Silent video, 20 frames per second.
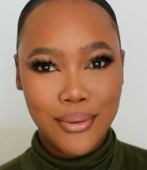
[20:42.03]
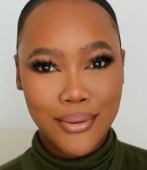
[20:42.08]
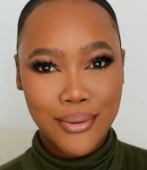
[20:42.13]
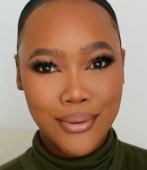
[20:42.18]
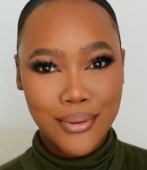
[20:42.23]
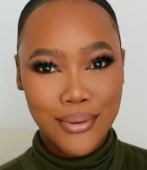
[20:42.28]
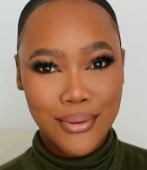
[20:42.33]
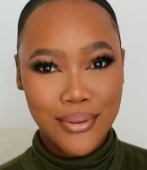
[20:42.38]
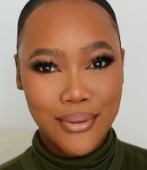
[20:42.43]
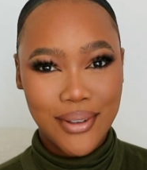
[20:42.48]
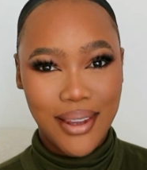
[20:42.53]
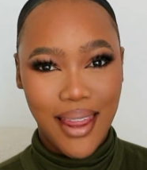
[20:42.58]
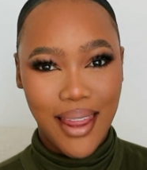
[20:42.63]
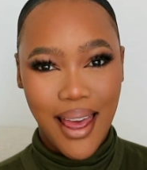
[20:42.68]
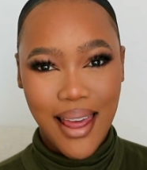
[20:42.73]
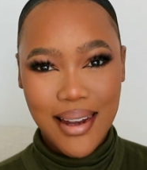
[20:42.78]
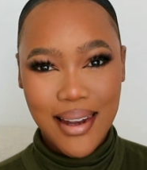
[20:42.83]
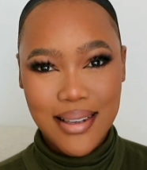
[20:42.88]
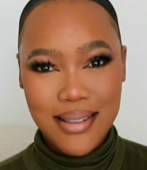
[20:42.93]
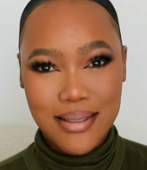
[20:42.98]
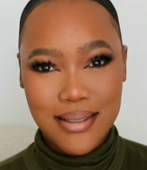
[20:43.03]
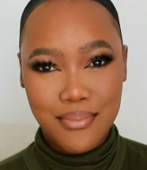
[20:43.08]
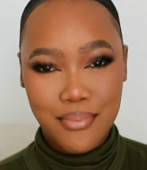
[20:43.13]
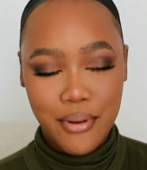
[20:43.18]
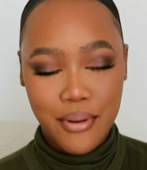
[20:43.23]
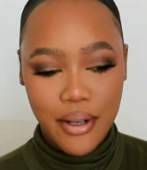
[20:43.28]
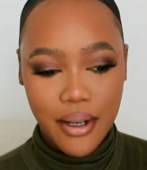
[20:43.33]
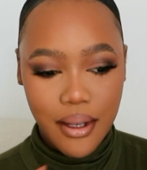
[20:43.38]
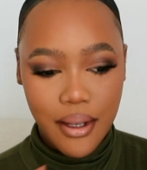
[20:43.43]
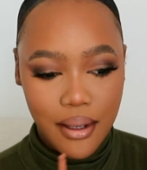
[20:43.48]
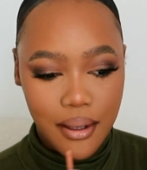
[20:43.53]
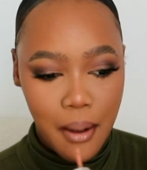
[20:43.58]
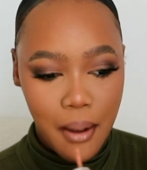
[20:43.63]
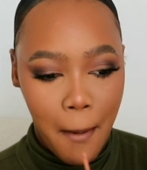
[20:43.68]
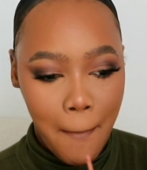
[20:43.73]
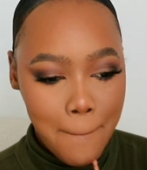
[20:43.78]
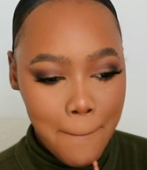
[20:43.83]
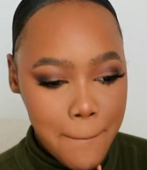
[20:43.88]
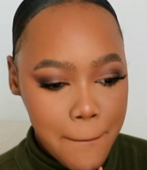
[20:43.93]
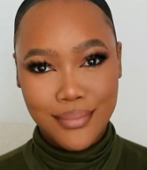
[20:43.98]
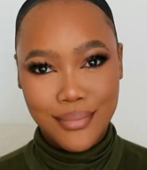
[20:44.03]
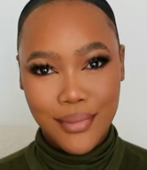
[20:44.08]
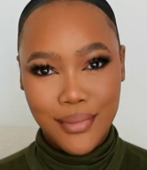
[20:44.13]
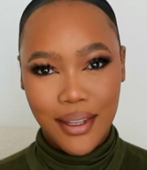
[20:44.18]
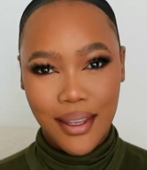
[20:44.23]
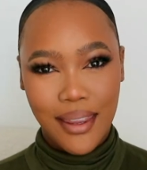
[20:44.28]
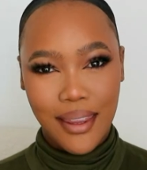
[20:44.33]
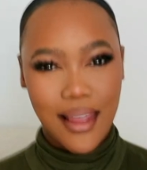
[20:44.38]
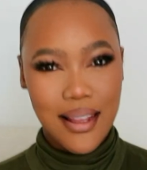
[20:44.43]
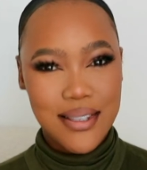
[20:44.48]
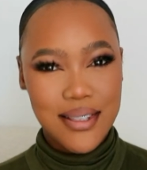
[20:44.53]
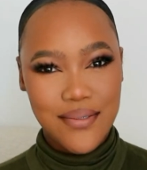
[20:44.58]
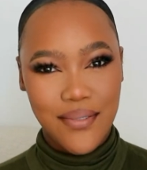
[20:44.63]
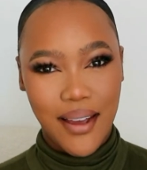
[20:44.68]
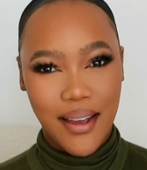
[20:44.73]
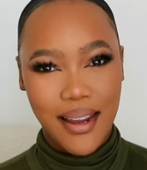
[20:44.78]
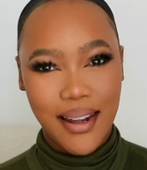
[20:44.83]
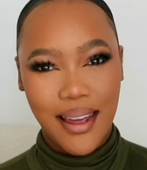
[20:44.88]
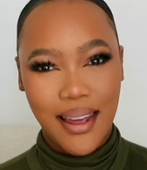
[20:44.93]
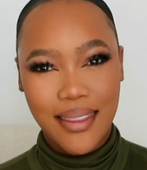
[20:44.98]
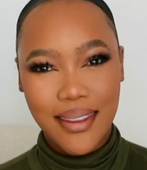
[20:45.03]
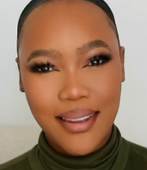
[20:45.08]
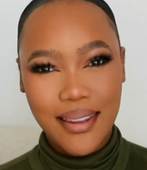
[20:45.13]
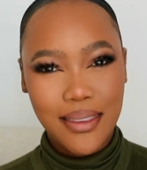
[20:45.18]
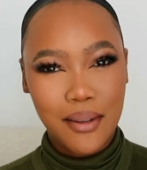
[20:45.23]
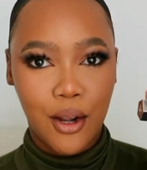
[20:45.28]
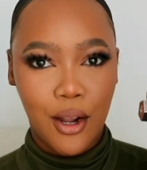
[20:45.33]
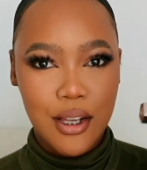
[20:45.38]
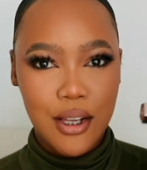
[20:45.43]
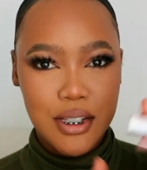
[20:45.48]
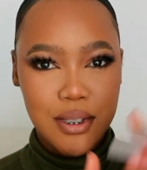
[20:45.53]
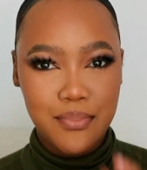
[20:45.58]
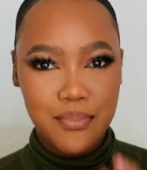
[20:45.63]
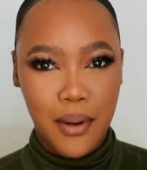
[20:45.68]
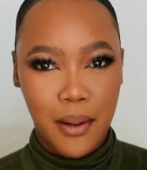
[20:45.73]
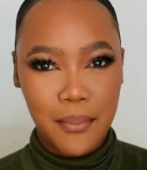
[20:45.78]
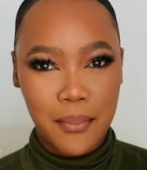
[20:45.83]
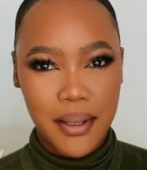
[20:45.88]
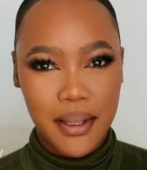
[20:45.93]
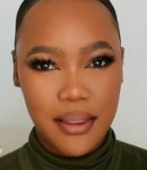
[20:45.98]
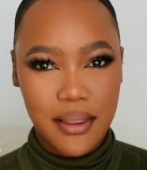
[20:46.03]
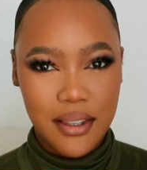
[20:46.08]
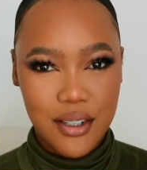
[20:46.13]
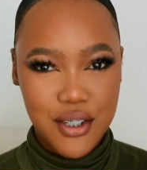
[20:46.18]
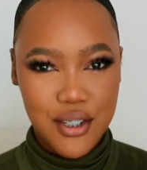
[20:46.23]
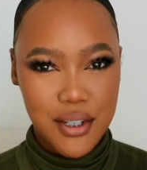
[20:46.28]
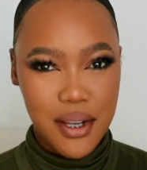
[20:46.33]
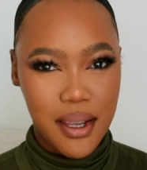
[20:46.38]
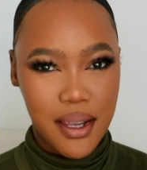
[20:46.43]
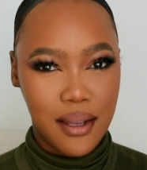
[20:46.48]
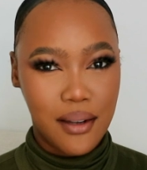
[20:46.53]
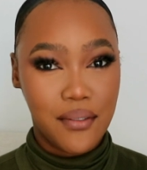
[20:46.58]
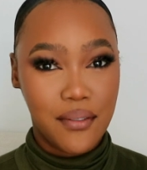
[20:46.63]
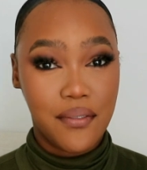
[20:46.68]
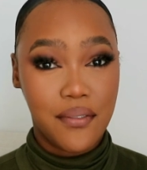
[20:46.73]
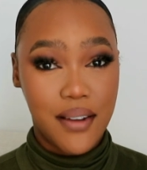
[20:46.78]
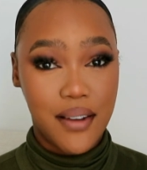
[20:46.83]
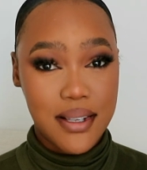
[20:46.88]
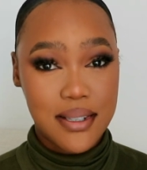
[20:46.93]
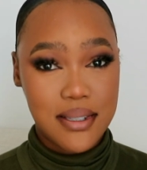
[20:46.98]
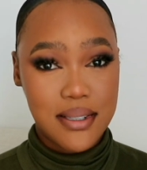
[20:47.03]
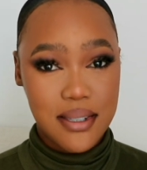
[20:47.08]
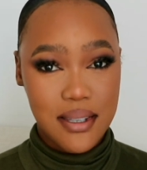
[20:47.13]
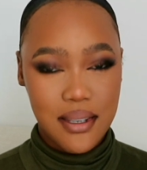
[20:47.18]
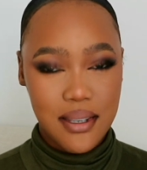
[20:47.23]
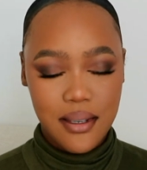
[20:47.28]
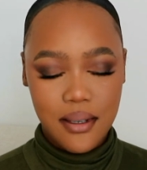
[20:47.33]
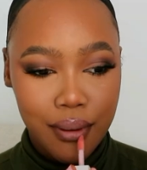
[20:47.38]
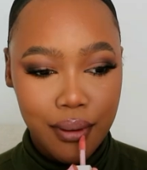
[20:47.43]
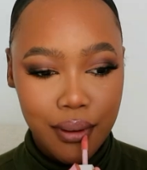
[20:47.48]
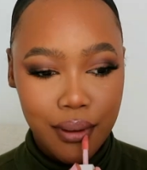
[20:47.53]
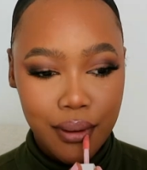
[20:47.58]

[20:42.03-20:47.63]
Ooh, that is pretty. Okay, that's fine. I think Gloss Bomb in the shade Fussy.